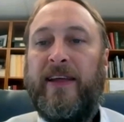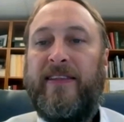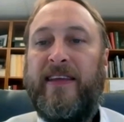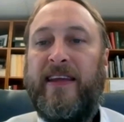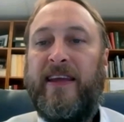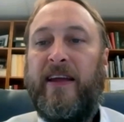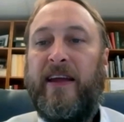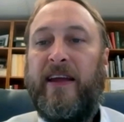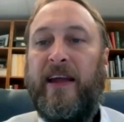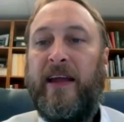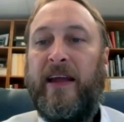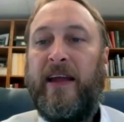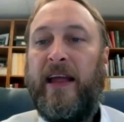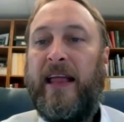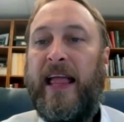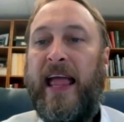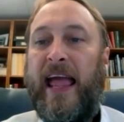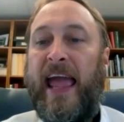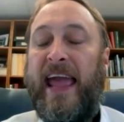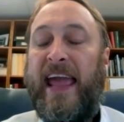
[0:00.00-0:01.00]
at the
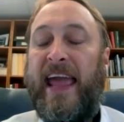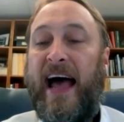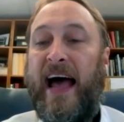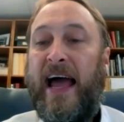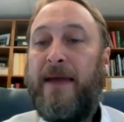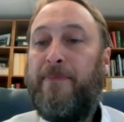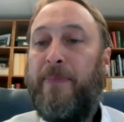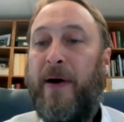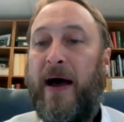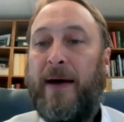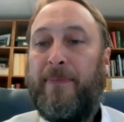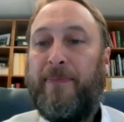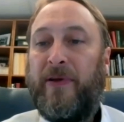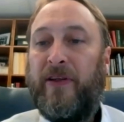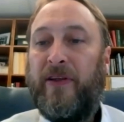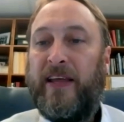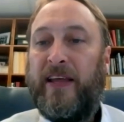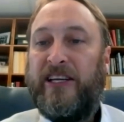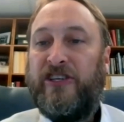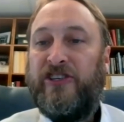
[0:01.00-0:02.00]
AI
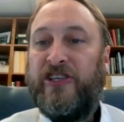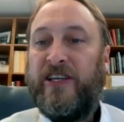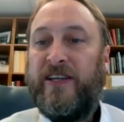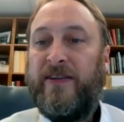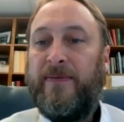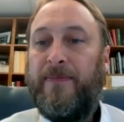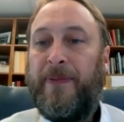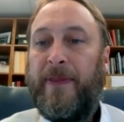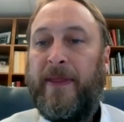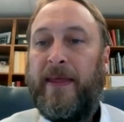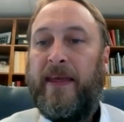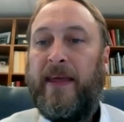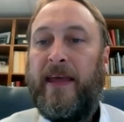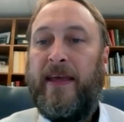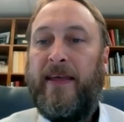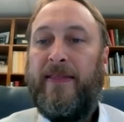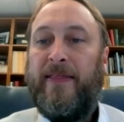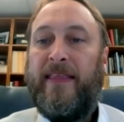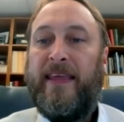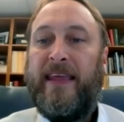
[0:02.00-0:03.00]
population
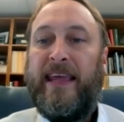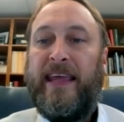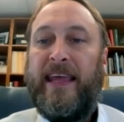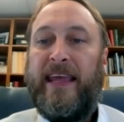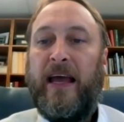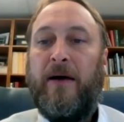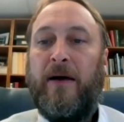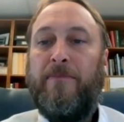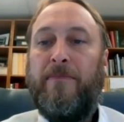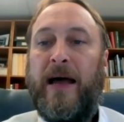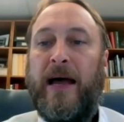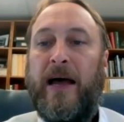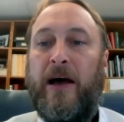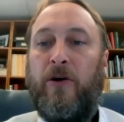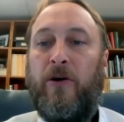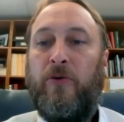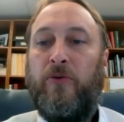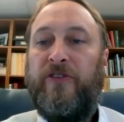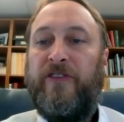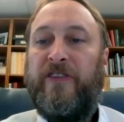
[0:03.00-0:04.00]
and the
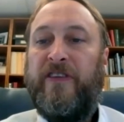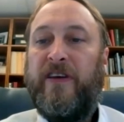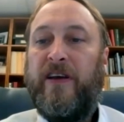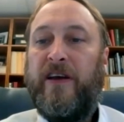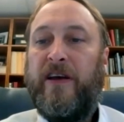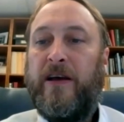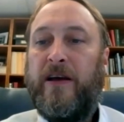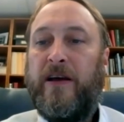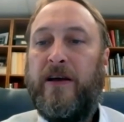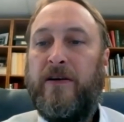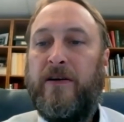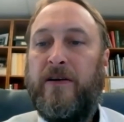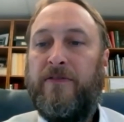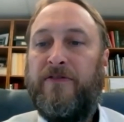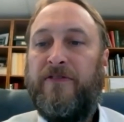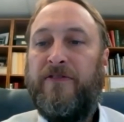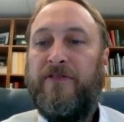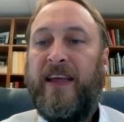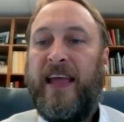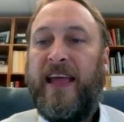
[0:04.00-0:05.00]
amount
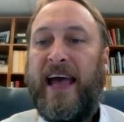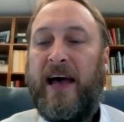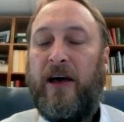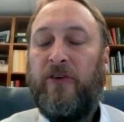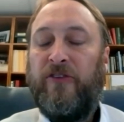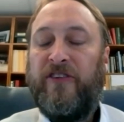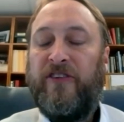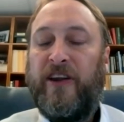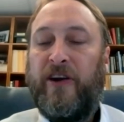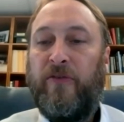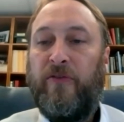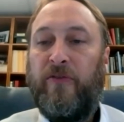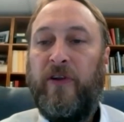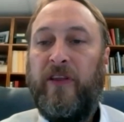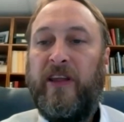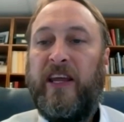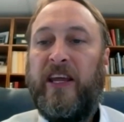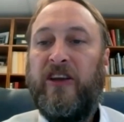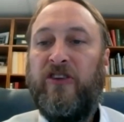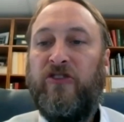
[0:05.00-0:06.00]
of cows that are
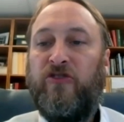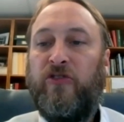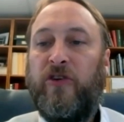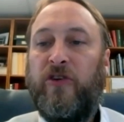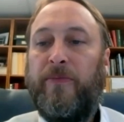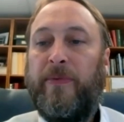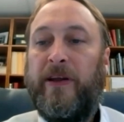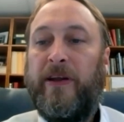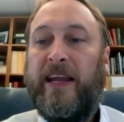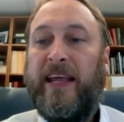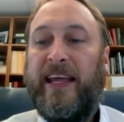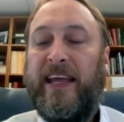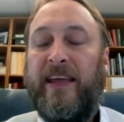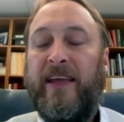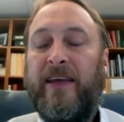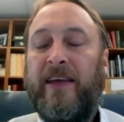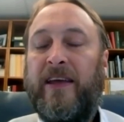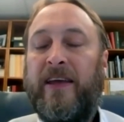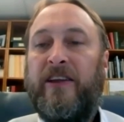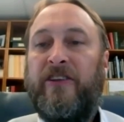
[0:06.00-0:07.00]
really contributing
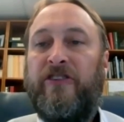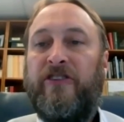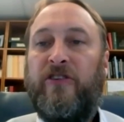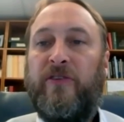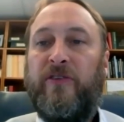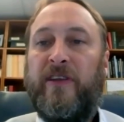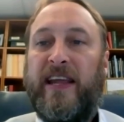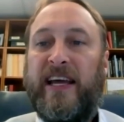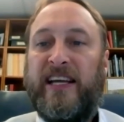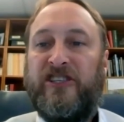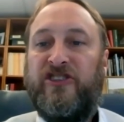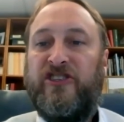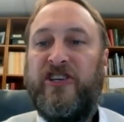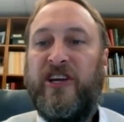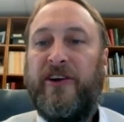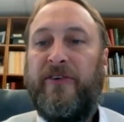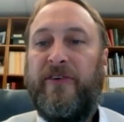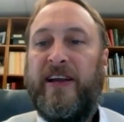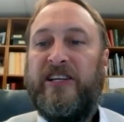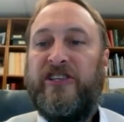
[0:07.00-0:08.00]
to the next
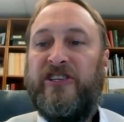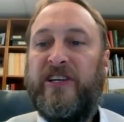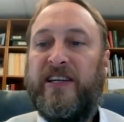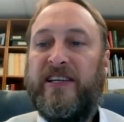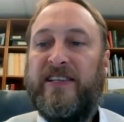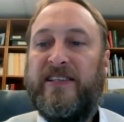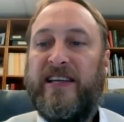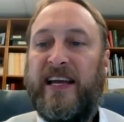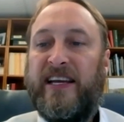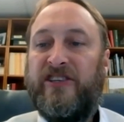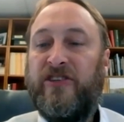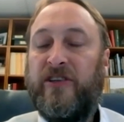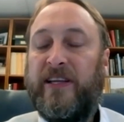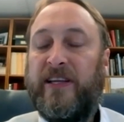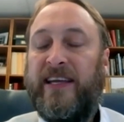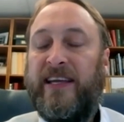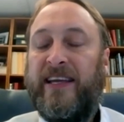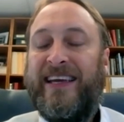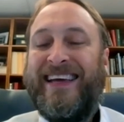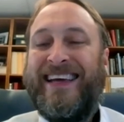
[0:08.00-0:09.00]
generation, it's
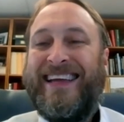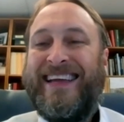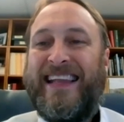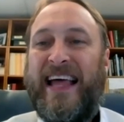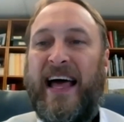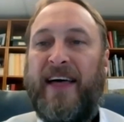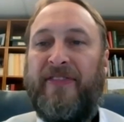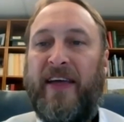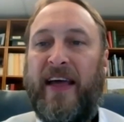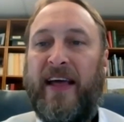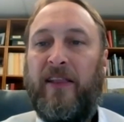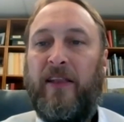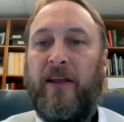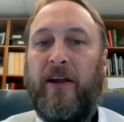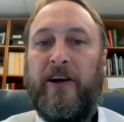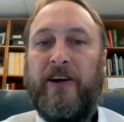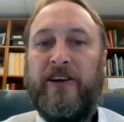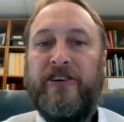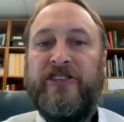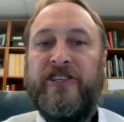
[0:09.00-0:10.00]
actually not that
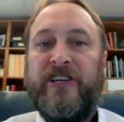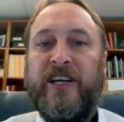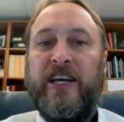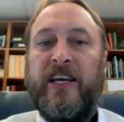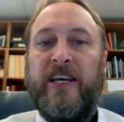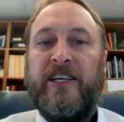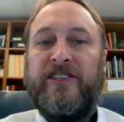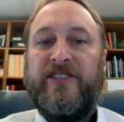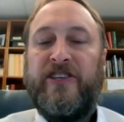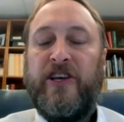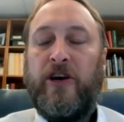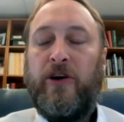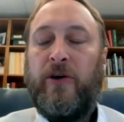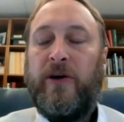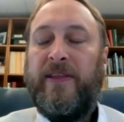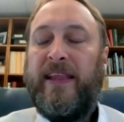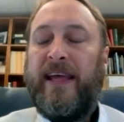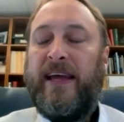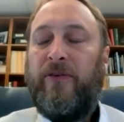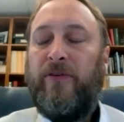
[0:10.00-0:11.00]
large. So,
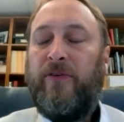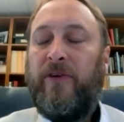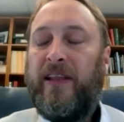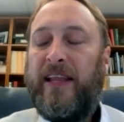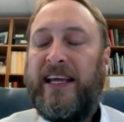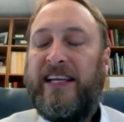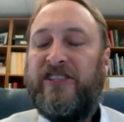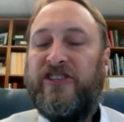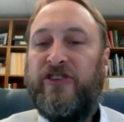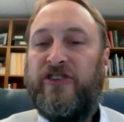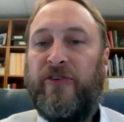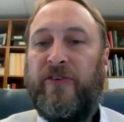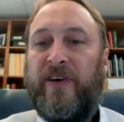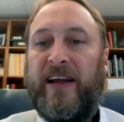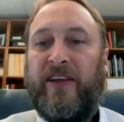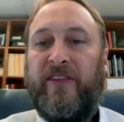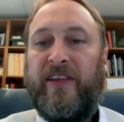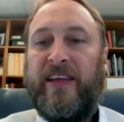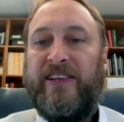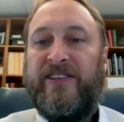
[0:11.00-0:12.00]
and that relates
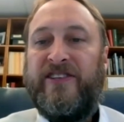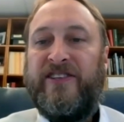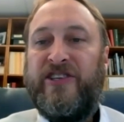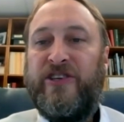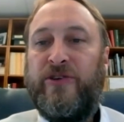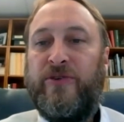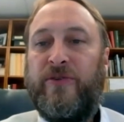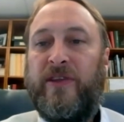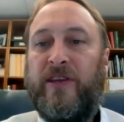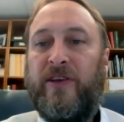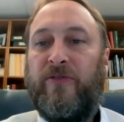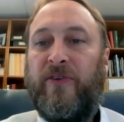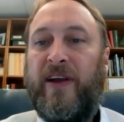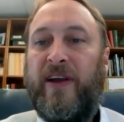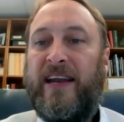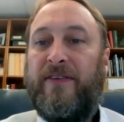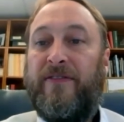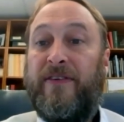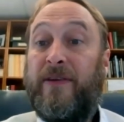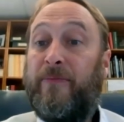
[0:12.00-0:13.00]
directly to the
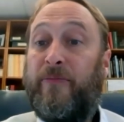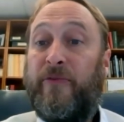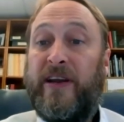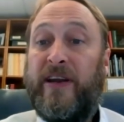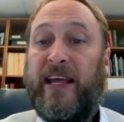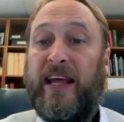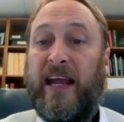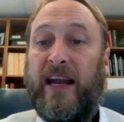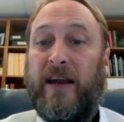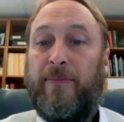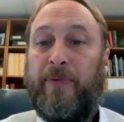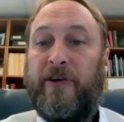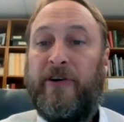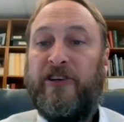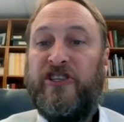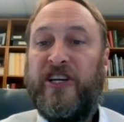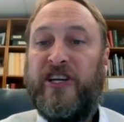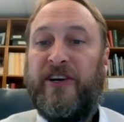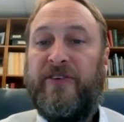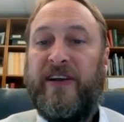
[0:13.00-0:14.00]
rate of inbreeding on a per
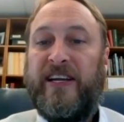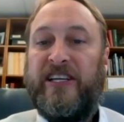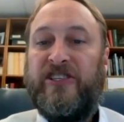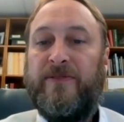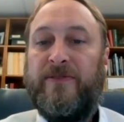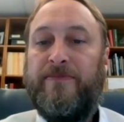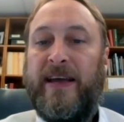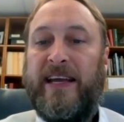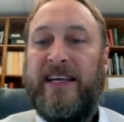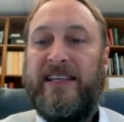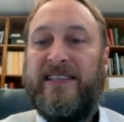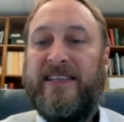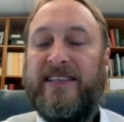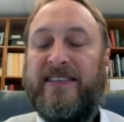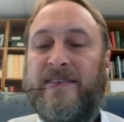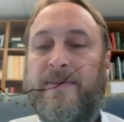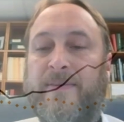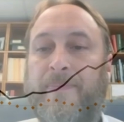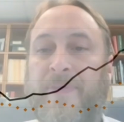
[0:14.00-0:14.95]
generation basis.